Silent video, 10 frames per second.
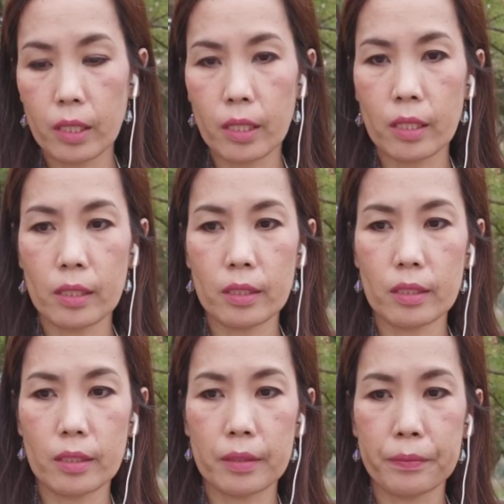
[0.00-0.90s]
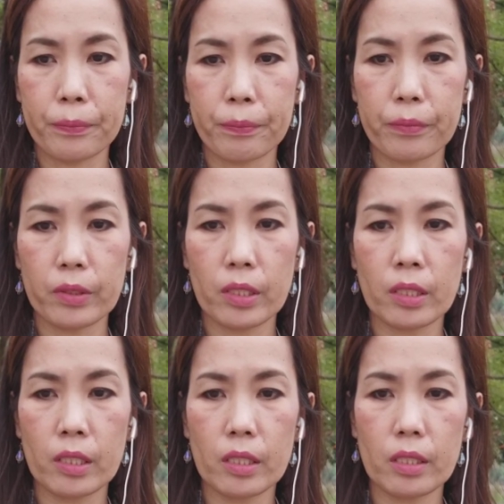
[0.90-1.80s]
and
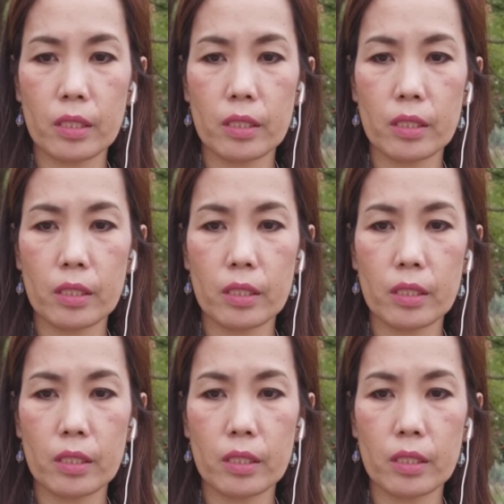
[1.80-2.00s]
he